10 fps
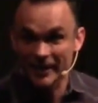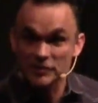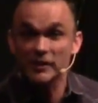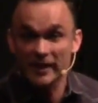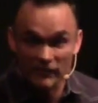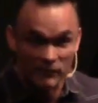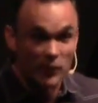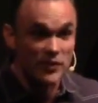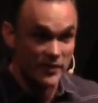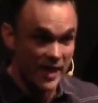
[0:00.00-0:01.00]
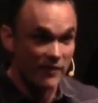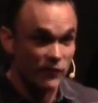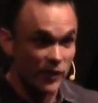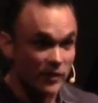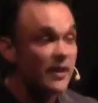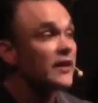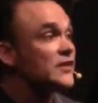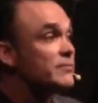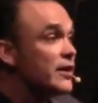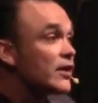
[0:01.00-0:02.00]
I took care of more than that for you.
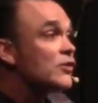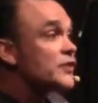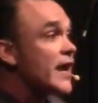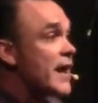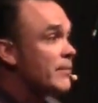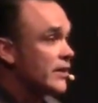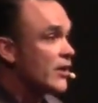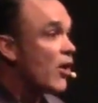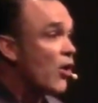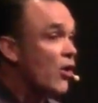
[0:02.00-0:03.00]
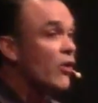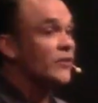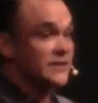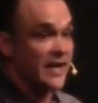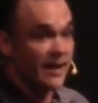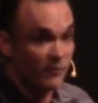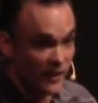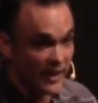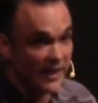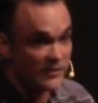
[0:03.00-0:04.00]
Because miracles are happening all the time
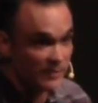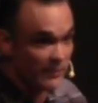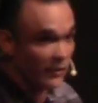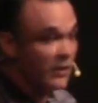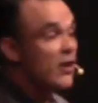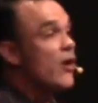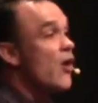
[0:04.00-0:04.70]
for God's people.